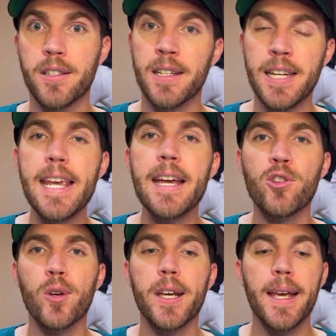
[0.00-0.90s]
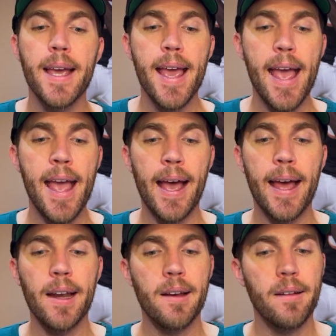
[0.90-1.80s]
It's a knee injury,
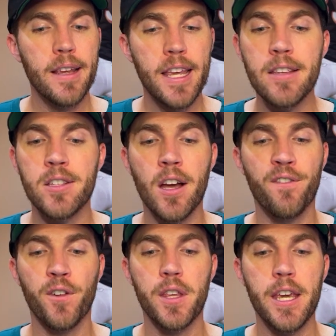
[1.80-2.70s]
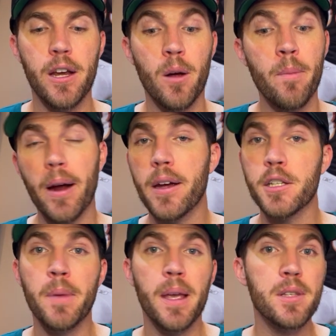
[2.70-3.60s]
and he's done for the year.
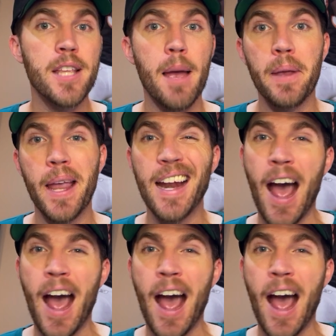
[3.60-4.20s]
Amarius Mims stepping in.